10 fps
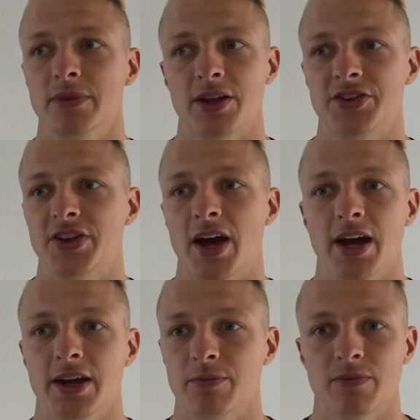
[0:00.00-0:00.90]
let's
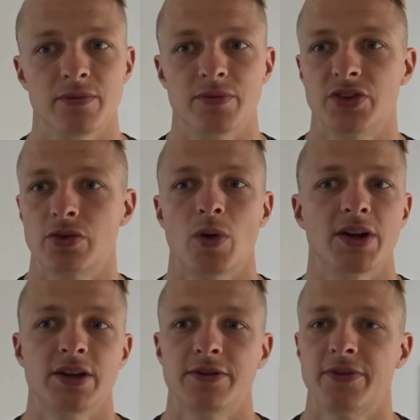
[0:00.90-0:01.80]
say,
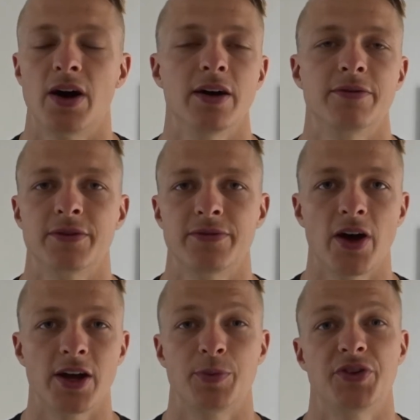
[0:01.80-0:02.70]
25 to
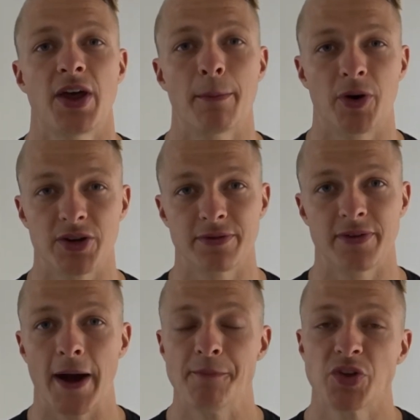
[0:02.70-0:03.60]
30% body
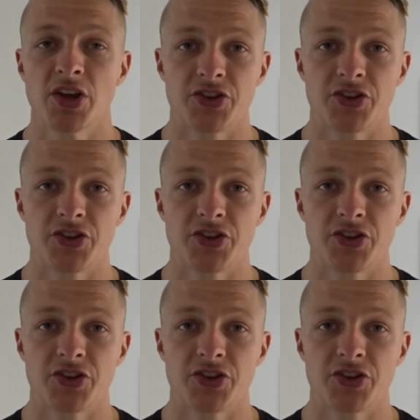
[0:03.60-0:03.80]
fat.